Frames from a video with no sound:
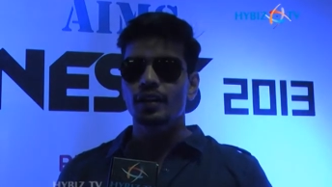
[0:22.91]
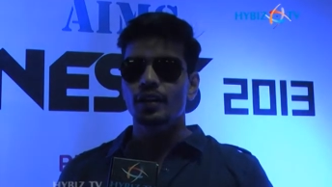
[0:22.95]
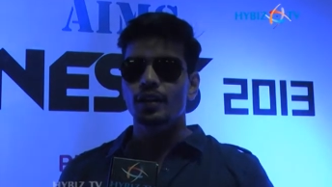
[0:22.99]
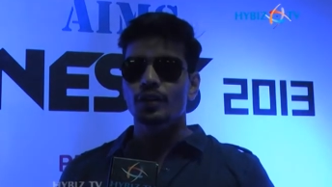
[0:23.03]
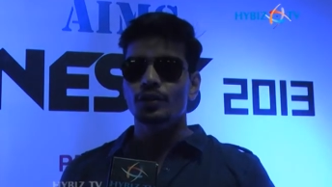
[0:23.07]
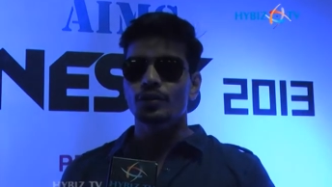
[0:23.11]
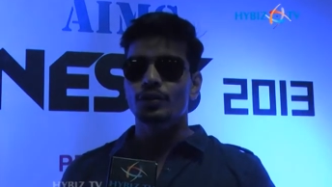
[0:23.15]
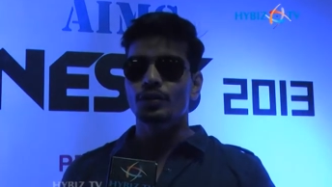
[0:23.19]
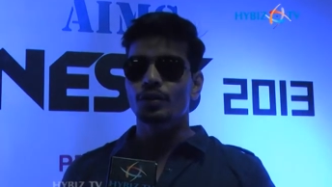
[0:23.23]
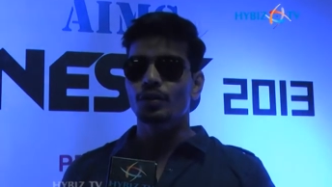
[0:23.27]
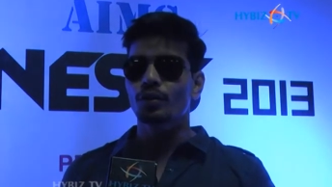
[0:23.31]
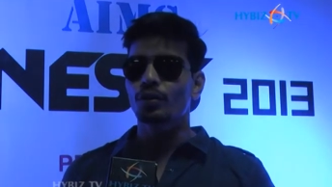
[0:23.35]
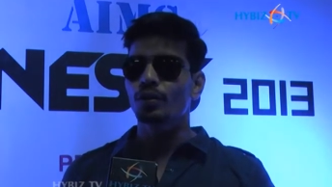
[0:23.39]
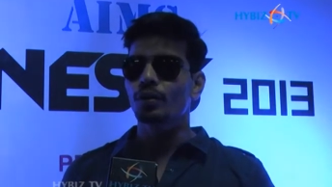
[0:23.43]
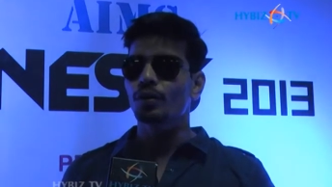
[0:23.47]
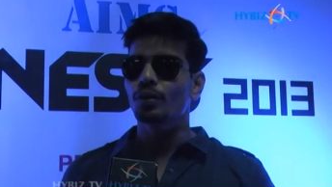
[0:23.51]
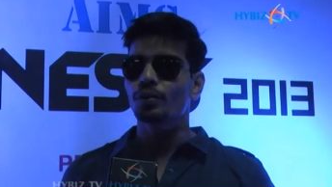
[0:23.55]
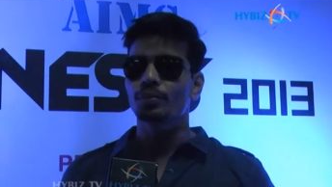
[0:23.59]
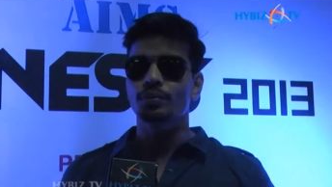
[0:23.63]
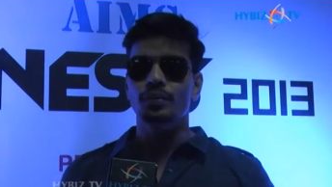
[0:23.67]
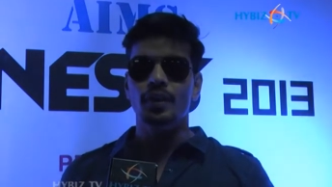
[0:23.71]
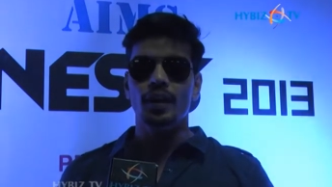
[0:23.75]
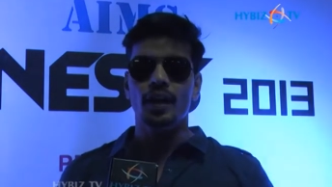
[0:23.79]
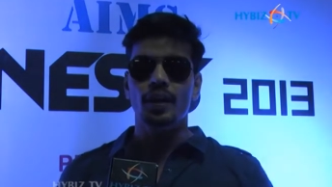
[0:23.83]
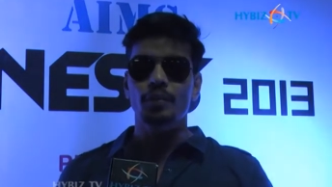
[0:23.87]
So
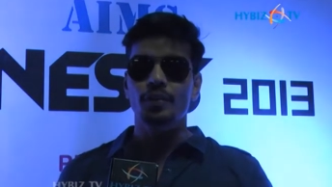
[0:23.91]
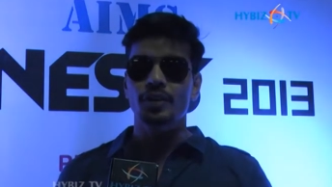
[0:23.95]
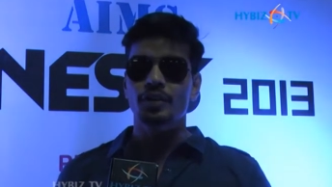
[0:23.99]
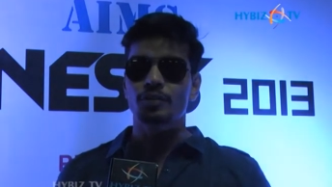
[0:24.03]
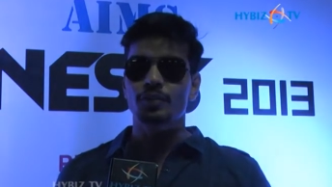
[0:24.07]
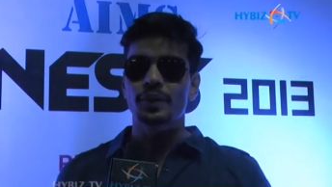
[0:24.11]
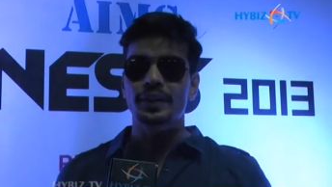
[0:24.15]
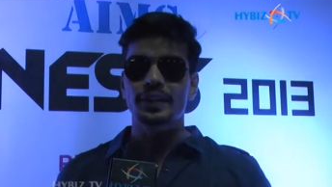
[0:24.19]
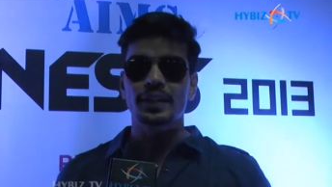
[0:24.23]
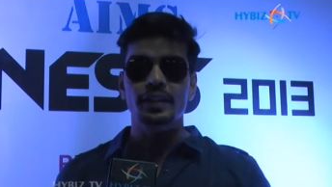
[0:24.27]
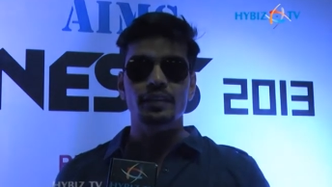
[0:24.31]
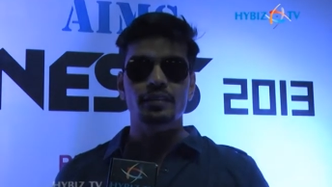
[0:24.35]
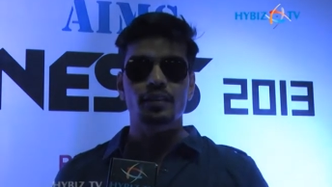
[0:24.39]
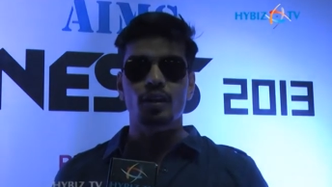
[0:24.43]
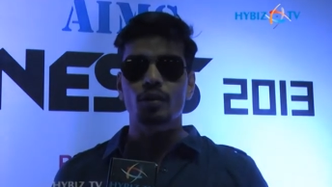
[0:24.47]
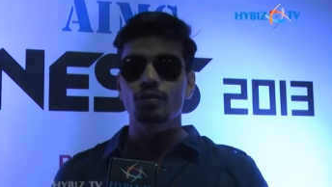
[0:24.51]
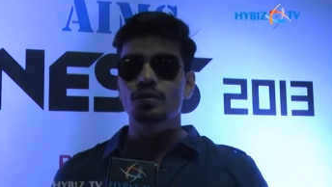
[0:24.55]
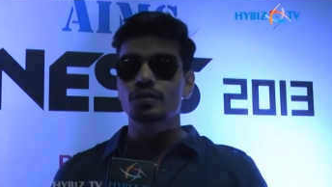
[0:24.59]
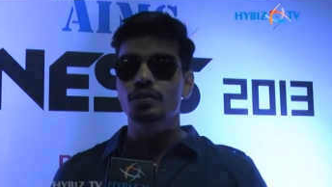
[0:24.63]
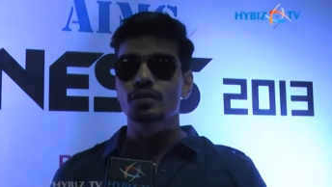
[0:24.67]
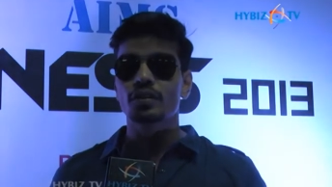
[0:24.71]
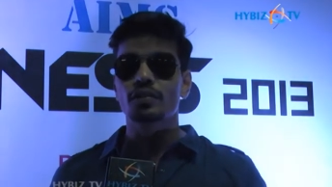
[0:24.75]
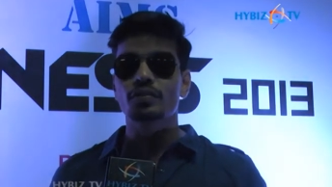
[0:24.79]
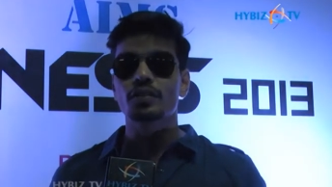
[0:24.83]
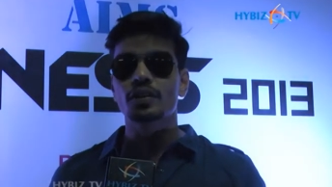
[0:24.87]
I'm expecting
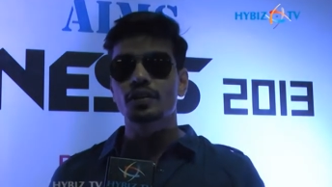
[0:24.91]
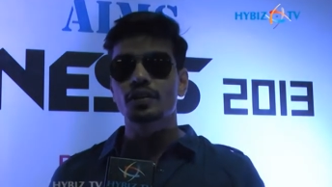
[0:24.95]
thousands of the